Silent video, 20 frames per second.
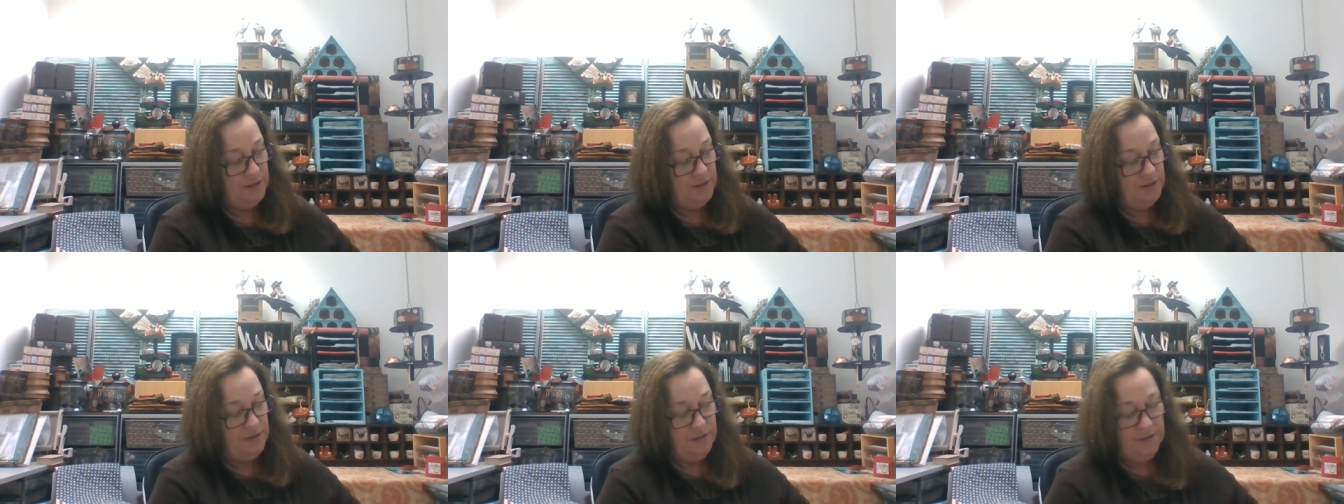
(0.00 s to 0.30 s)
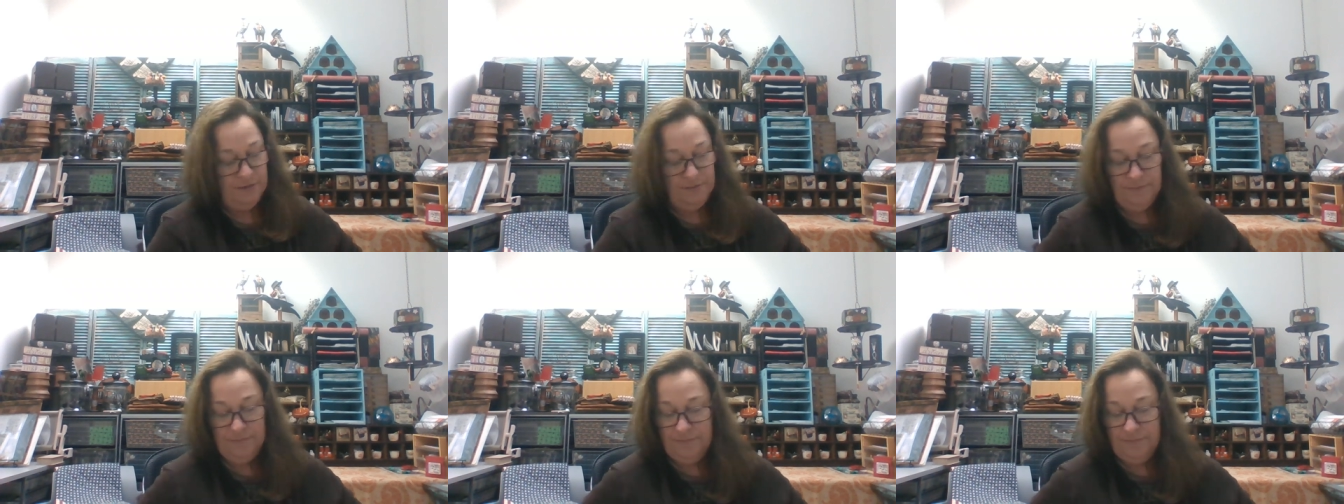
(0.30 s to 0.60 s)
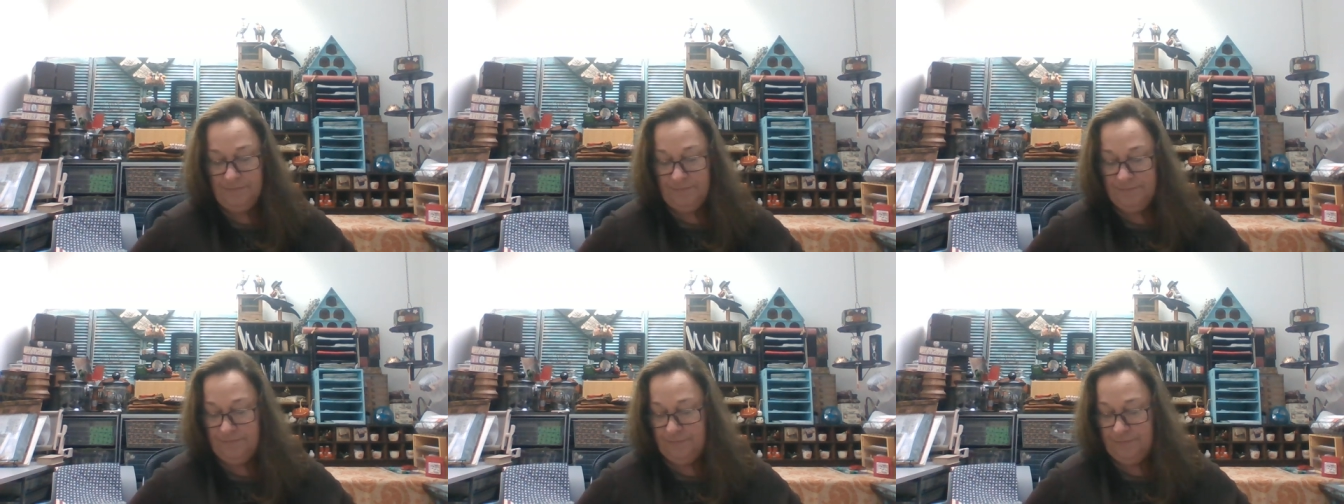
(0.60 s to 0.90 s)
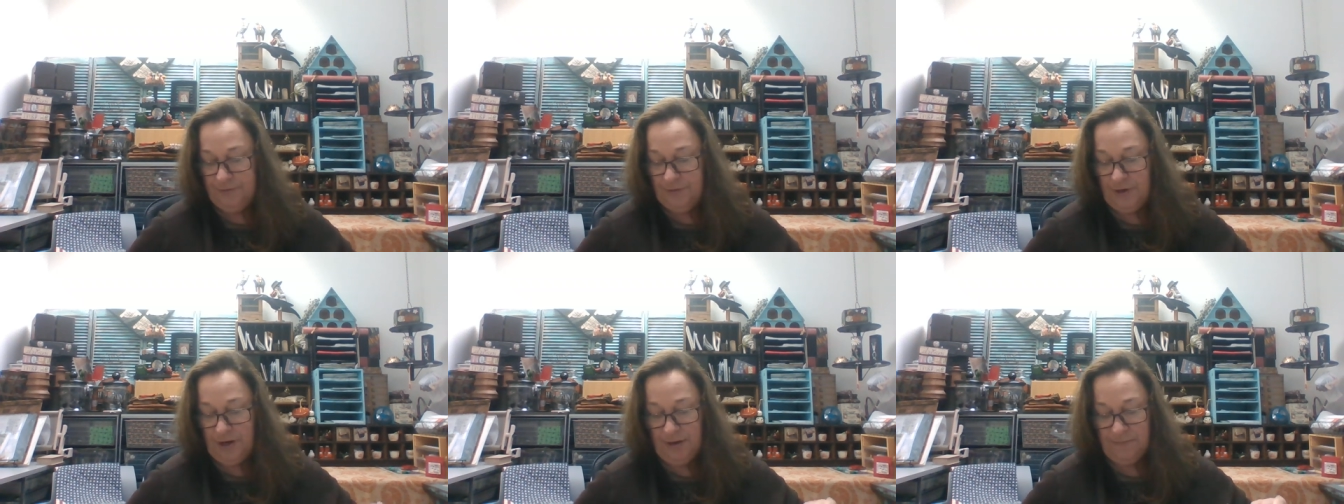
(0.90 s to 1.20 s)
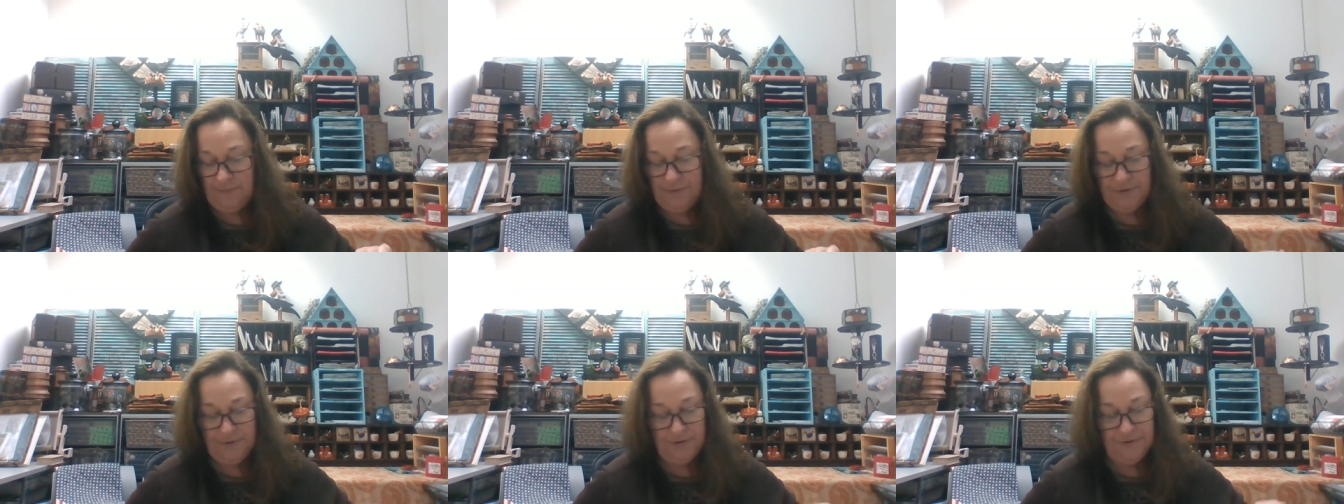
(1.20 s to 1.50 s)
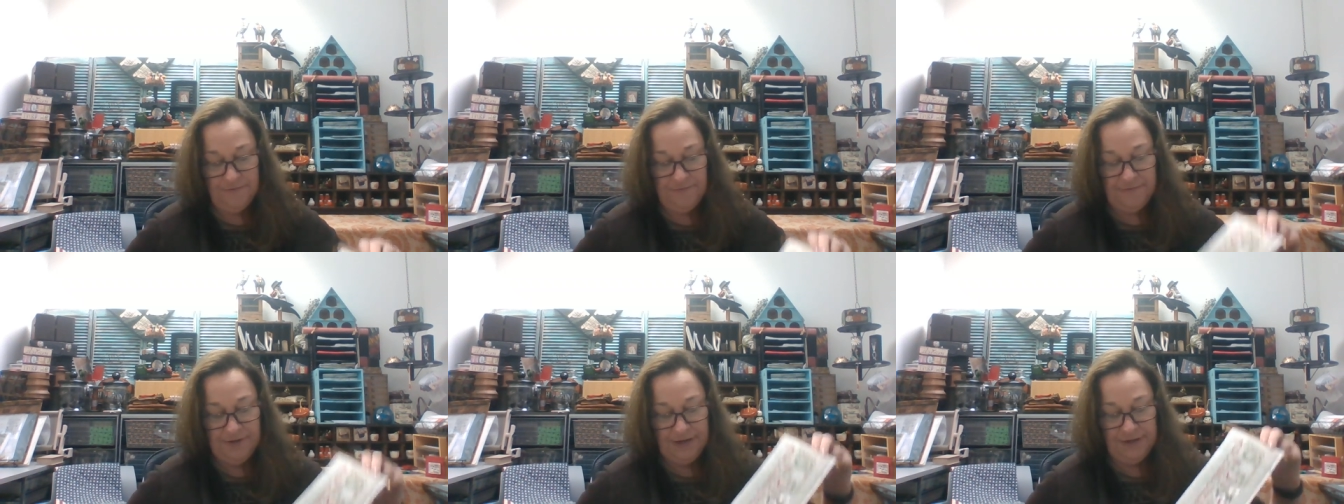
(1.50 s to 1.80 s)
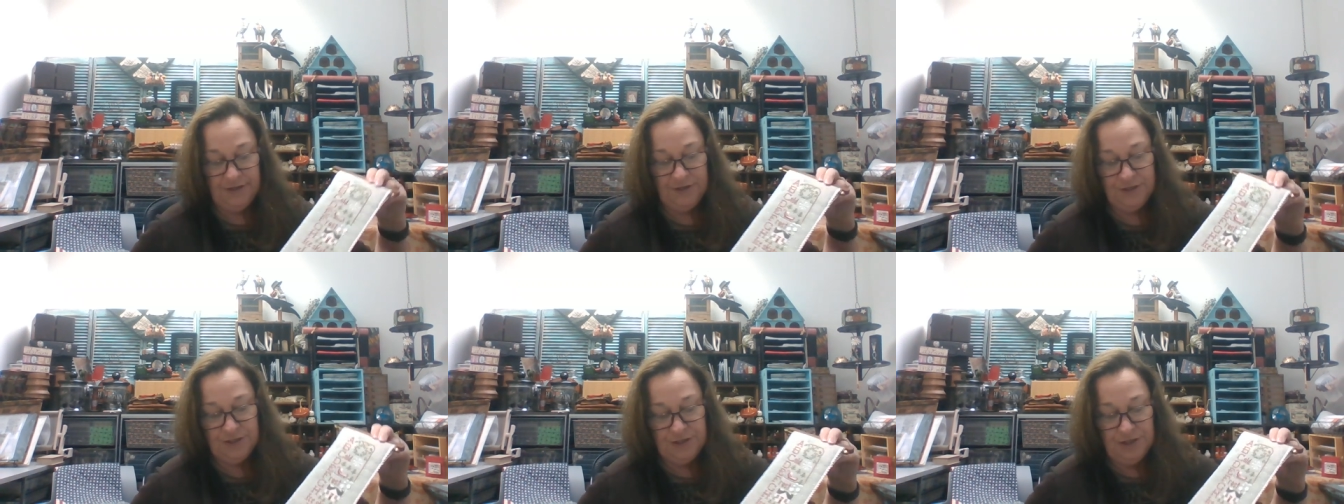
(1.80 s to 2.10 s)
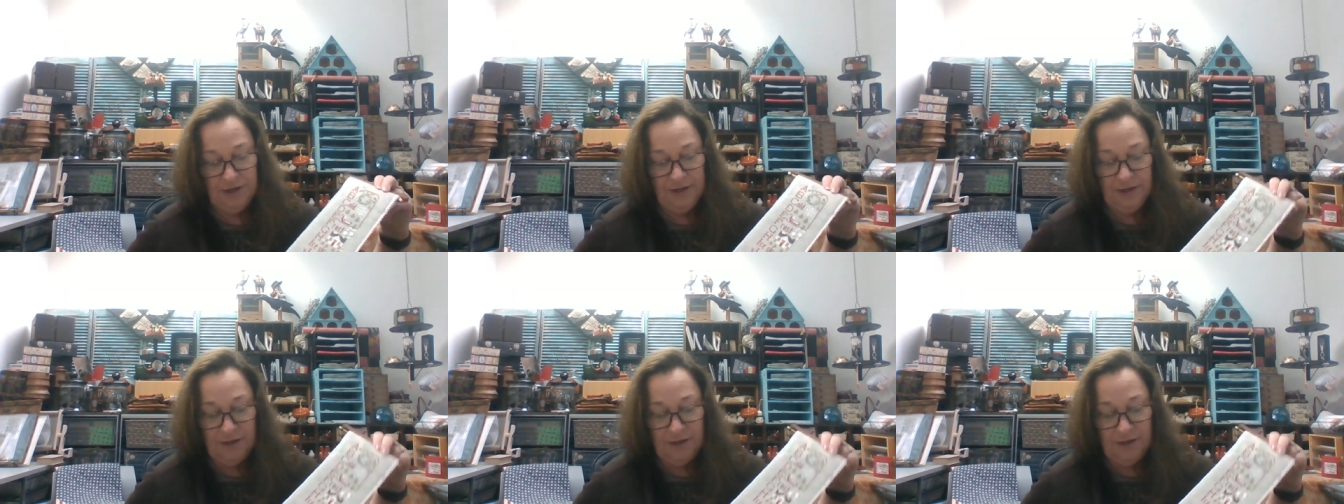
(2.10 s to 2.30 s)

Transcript: um, proper finish.